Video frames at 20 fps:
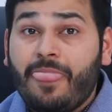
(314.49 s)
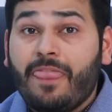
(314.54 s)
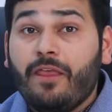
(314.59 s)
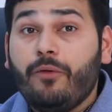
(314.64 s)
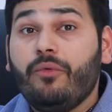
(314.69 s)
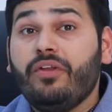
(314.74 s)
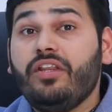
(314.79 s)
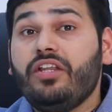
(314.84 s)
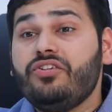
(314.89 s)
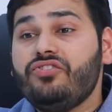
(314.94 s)

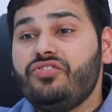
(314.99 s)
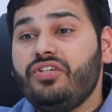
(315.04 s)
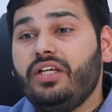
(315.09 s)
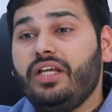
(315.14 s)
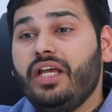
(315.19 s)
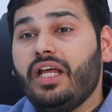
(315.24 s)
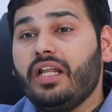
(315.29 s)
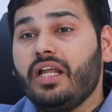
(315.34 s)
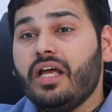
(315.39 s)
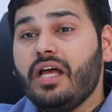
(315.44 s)
whether she
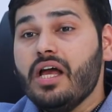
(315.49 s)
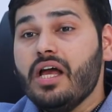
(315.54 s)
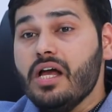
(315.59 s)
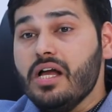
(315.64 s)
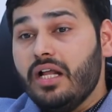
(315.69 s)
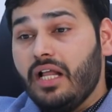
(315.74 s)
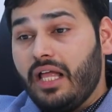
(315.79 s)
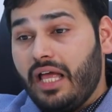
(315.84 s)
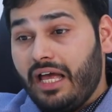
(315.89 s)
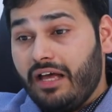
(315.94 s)
can
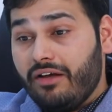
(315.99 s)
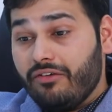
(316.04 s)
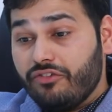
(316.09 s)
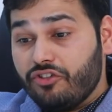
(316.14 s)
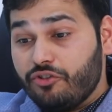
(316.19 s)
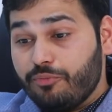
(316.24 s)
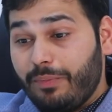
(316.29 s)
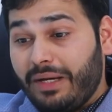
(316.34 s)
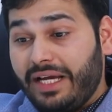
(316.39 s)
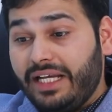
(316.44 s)
have
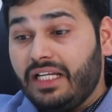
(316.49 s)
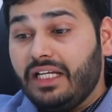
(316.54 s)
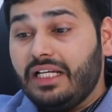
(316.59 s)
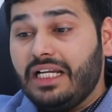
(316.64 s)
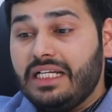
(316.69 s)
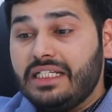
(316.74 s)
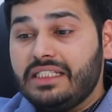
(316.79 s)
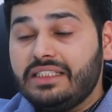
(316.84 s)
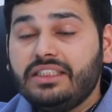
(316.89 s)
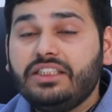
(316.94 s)
spinal
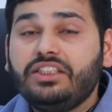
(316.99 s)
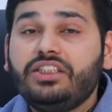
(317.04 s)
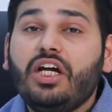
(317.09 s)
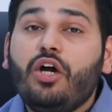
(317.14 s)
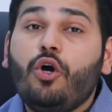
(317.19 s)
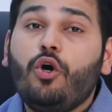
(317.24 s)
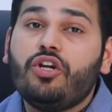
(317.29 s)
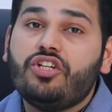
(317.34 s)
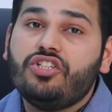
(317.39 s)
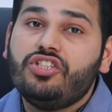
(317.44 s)
anesthesia
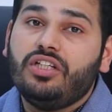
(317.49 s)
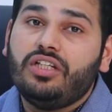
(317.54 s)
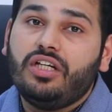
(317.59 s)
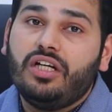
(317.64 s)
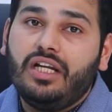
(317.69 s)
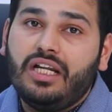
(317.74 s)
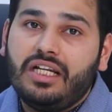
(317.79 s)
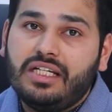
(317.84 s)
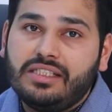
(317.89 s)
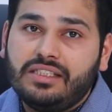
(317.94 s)
or
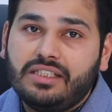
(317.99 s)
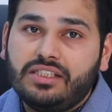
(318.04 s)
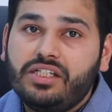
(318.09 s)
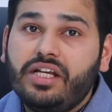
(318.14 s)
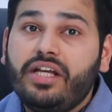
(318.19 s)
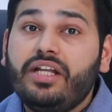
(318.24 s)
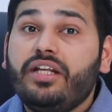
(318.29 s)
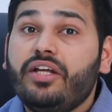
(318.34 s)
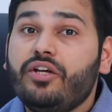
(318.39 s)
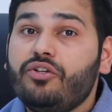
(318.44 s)
general anesthesia
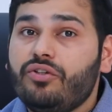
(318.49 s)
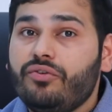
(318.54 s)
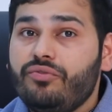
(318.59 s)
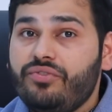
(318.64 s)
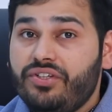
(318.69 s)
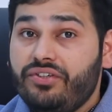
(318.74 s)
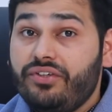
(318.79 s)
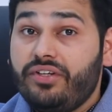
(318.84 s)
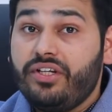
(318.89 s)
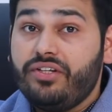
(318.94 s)
in case of
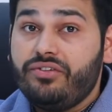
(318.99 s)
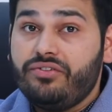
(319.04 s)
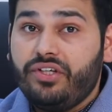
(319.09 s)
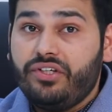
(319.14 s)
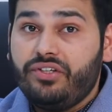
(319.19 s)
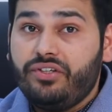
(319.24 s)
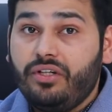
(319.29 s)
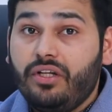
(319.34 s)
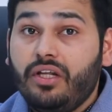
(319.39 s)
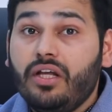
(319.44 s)
cesarean
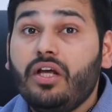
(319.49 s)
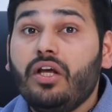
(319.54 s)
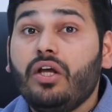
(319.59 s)
section,